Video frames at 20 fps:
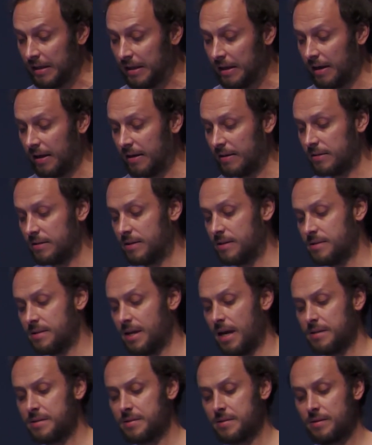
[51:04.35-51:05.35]
Uh, he
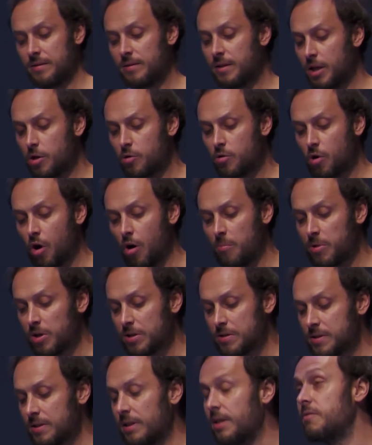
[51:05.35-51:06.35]
says, "Dear
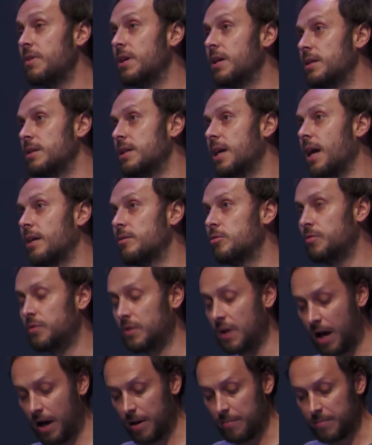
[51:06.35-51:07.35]
comrades living in the end of
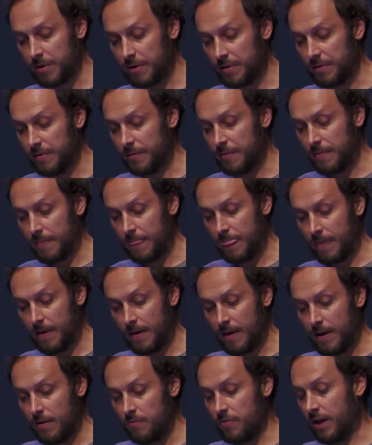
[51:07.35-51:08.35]
time,
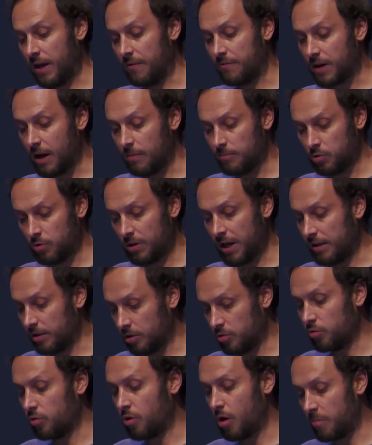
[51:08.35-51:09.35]
we have come
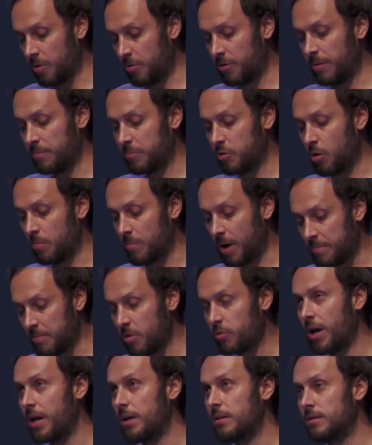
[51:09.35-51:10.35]
together to
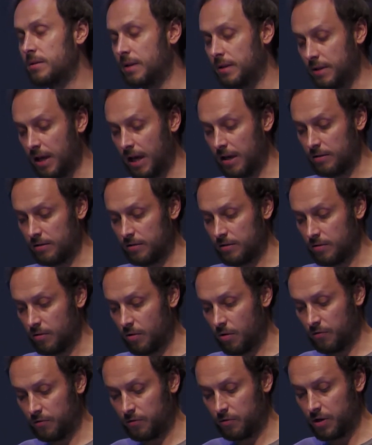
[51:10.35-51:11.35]
commemorate the death
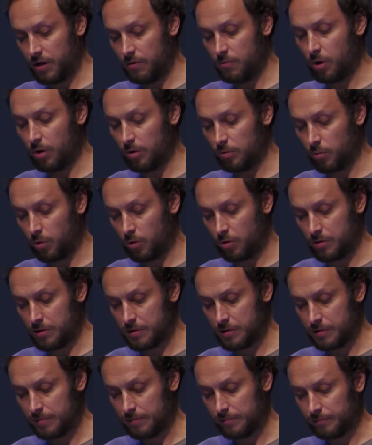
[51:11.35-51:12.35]
of three world
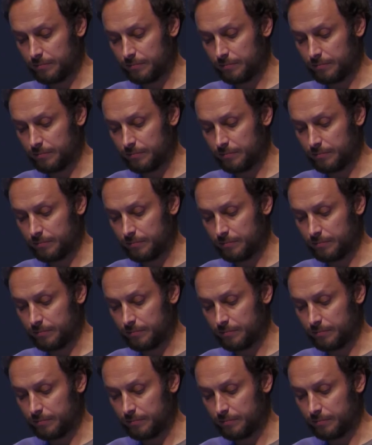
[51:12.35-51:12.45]
wars,